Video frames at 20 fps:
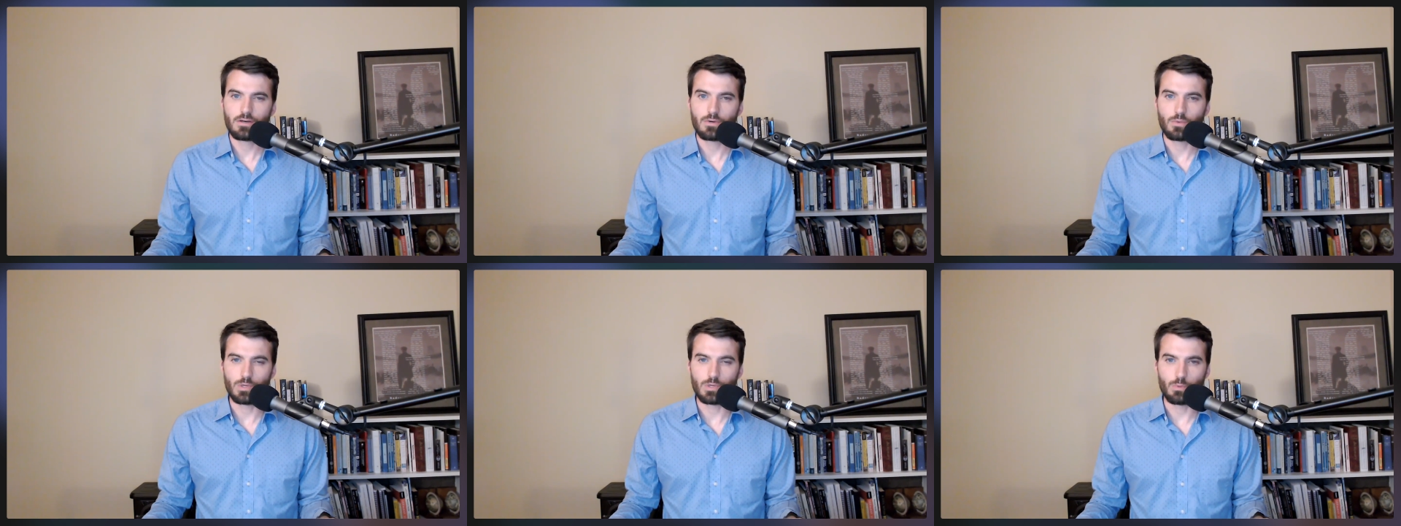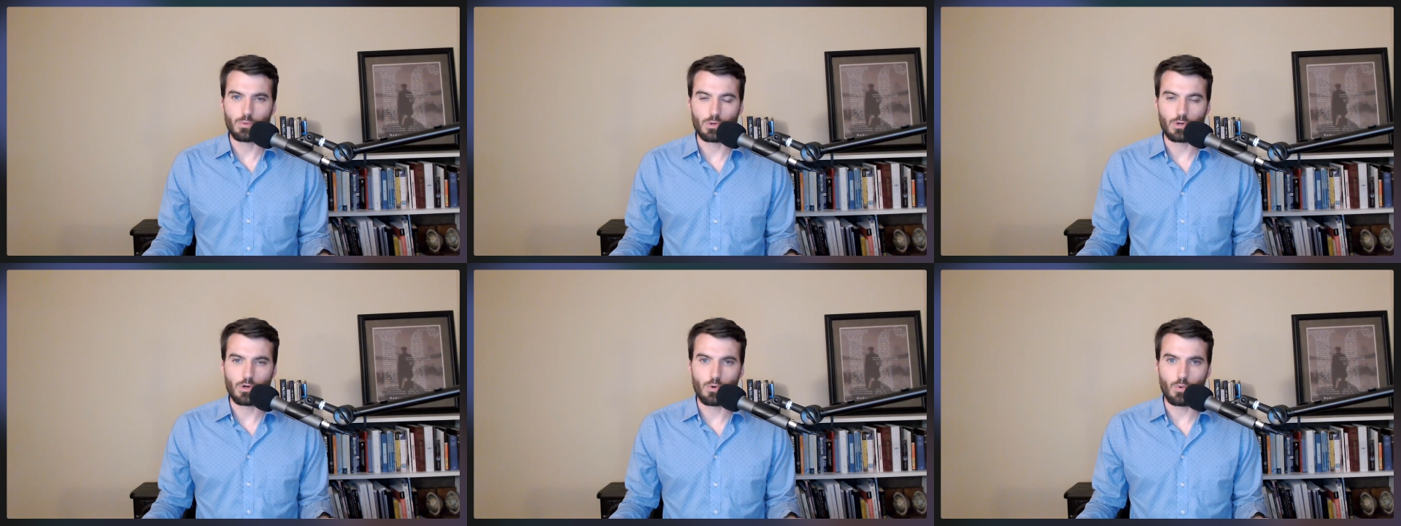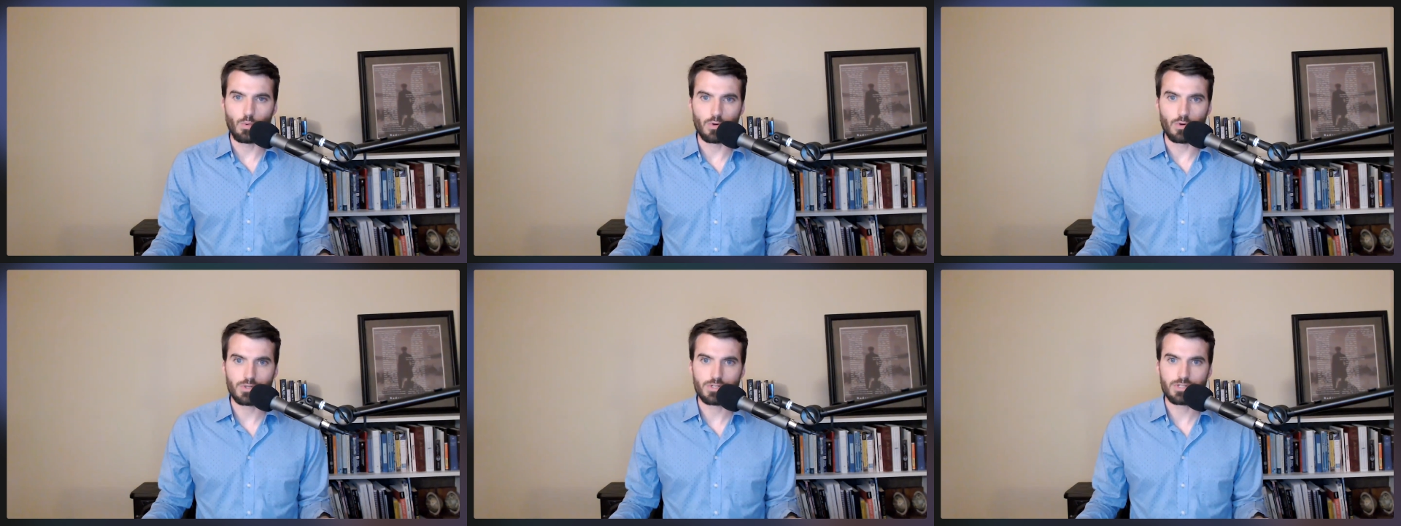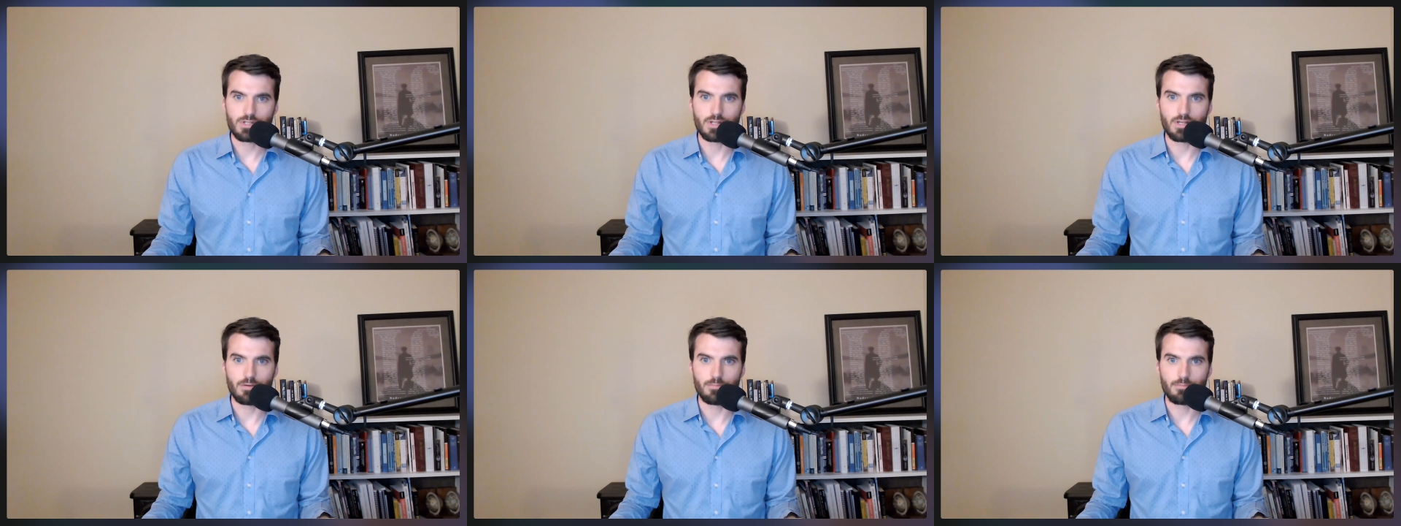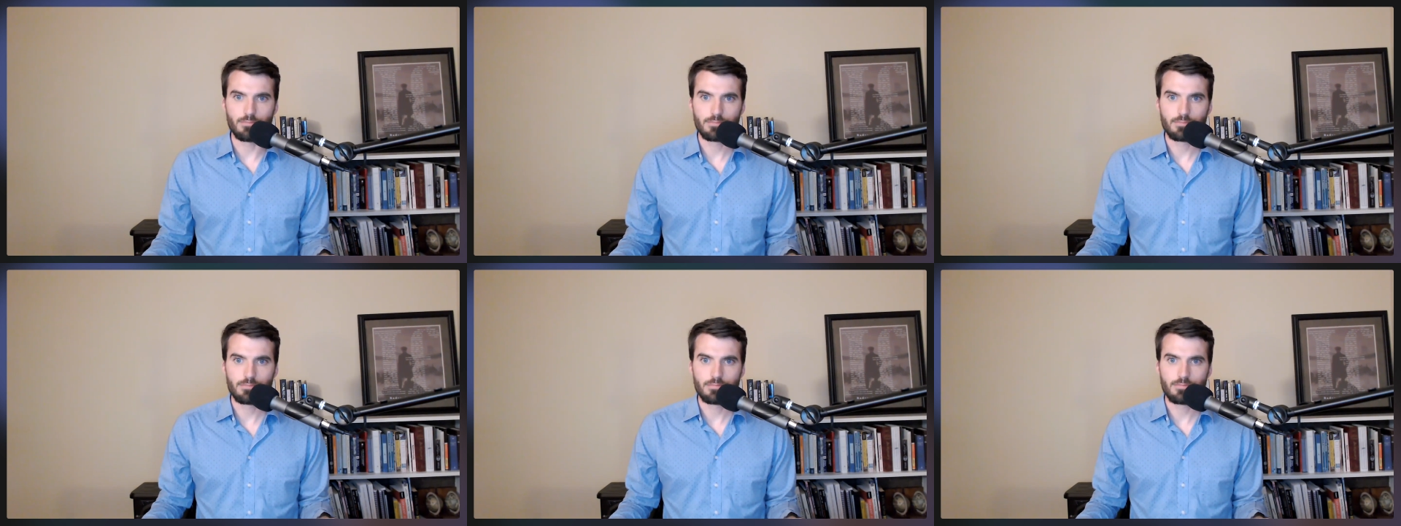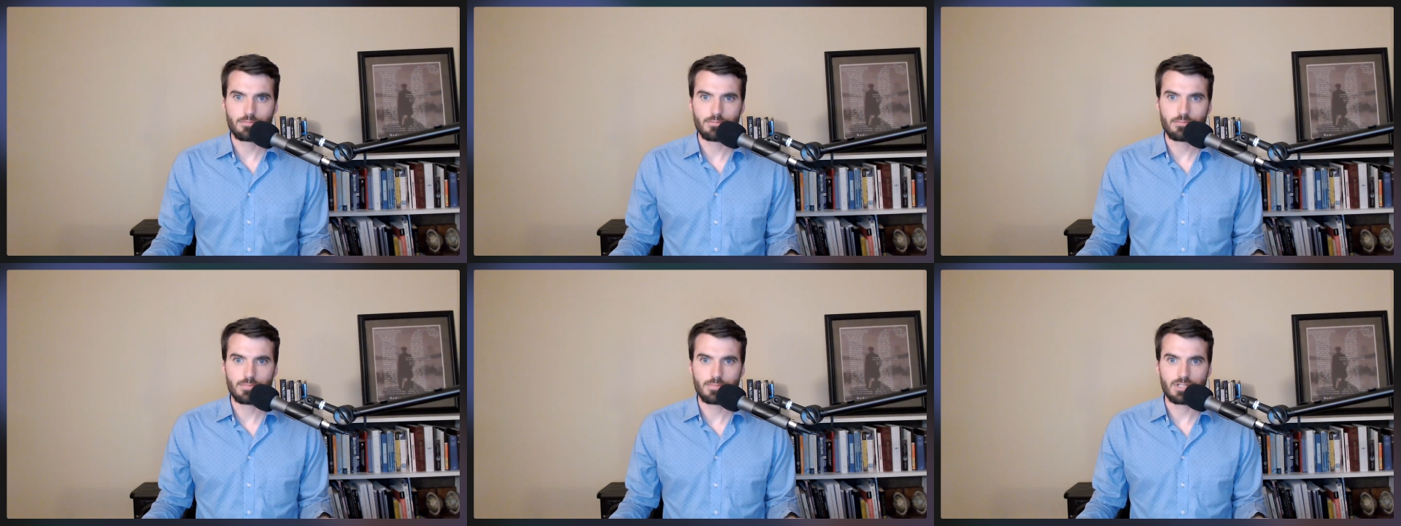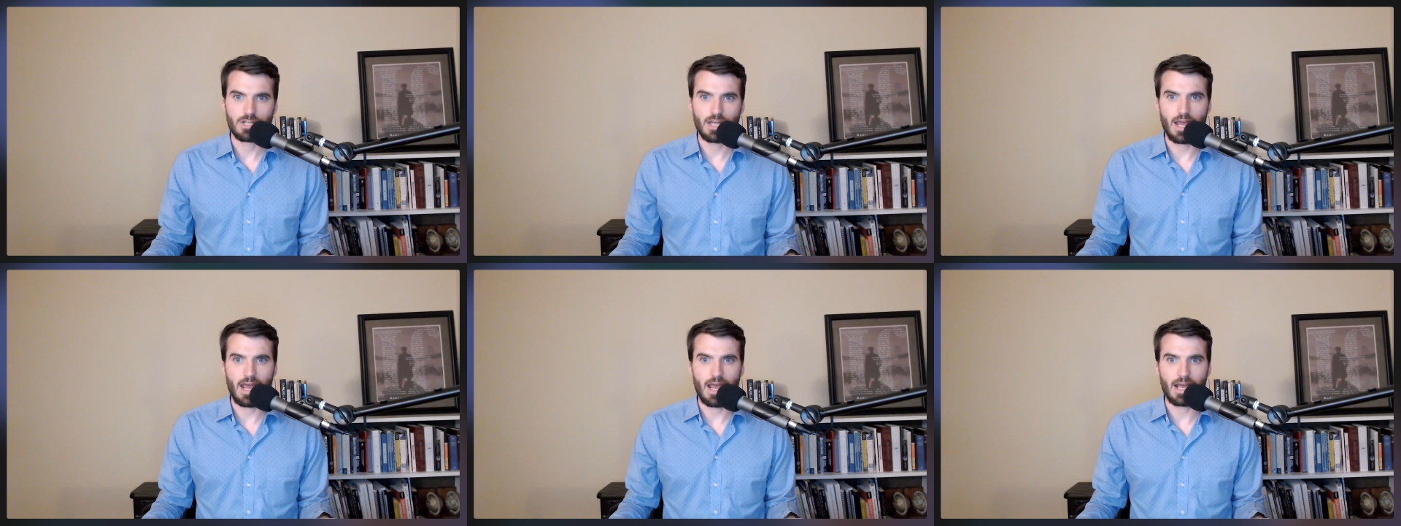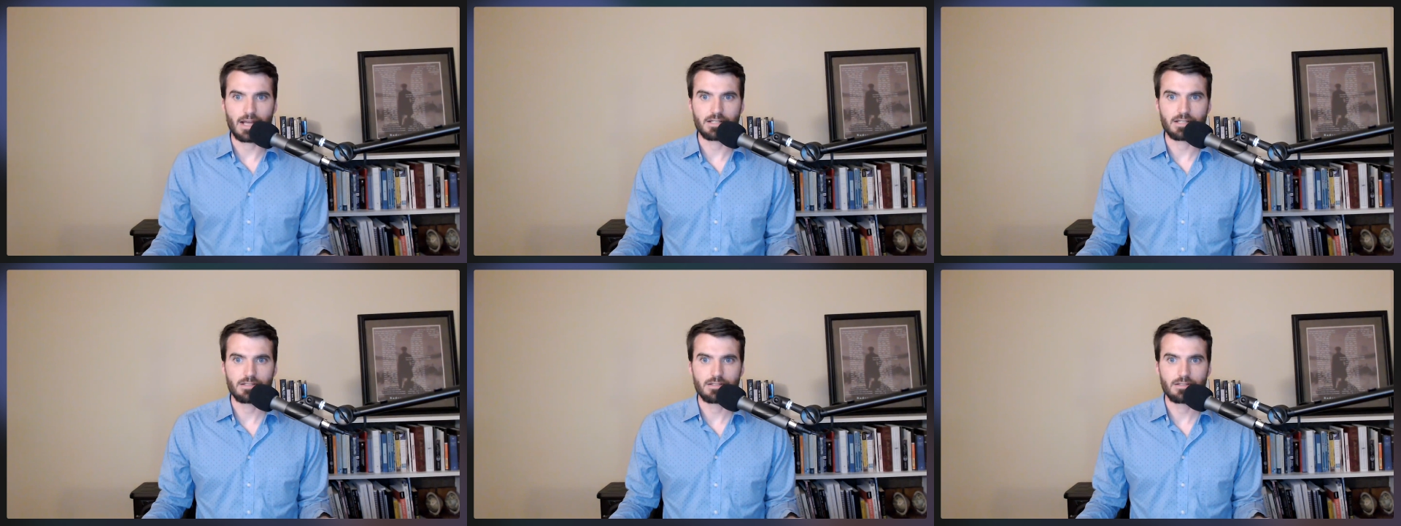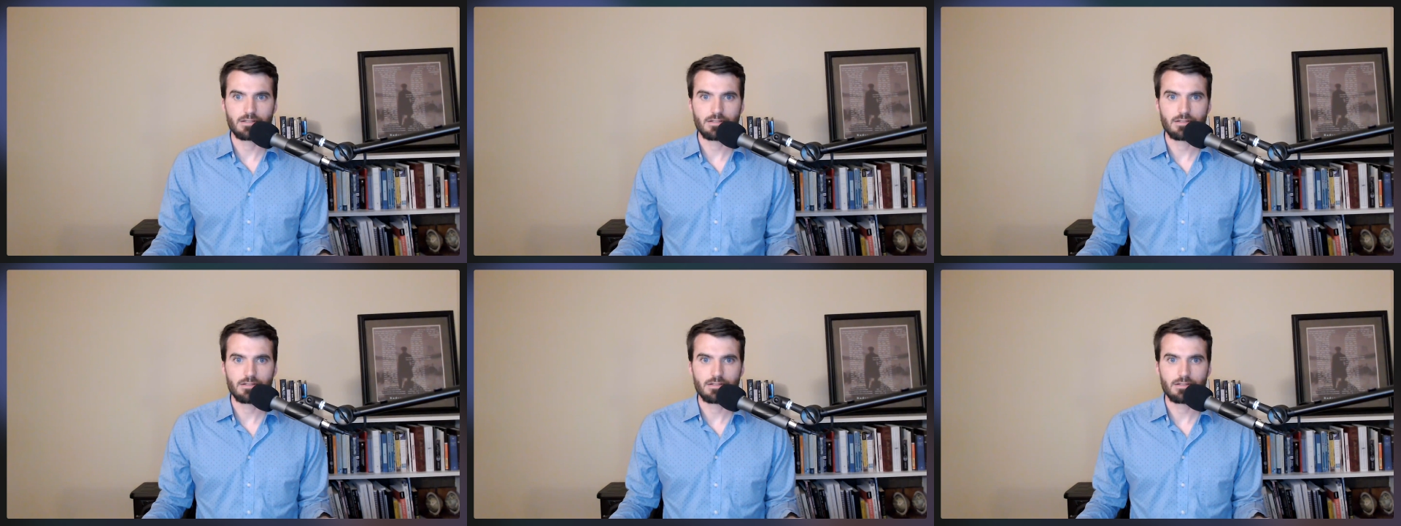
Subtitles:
will coerce them to act